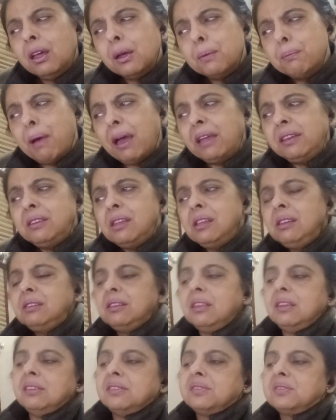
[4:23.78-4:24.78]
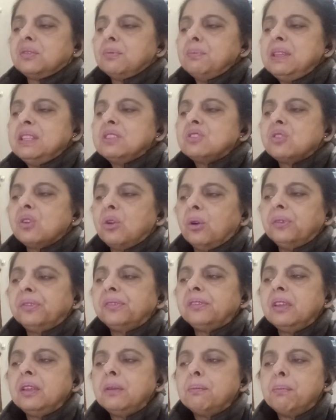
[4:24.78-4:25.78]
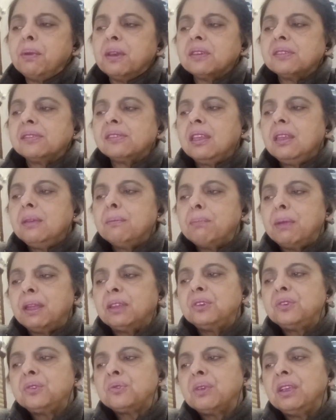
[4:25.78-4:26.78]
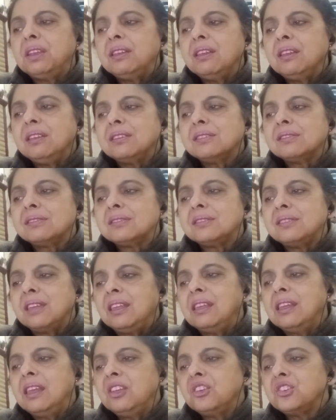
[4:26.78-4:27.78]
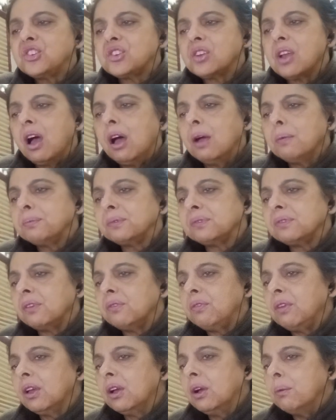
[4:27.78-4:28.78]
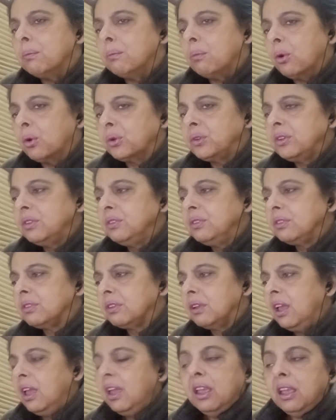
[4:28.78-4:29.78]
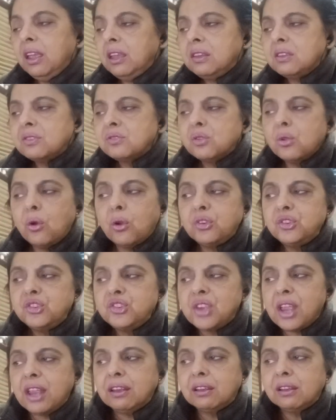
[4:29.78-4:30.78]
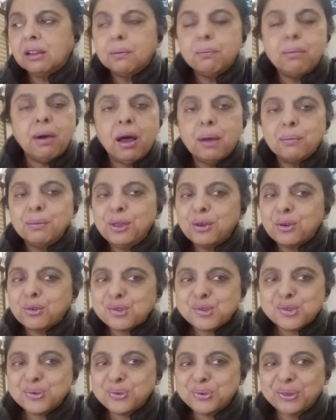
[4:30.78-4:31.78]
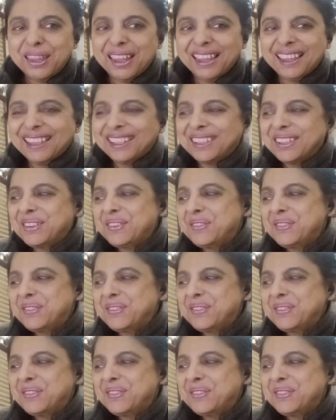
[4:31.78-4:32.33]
A biting taste means caustic, piercing, penetrating, stinging, sharp, severe, mordant. It is not gentle, balmy, or soothing.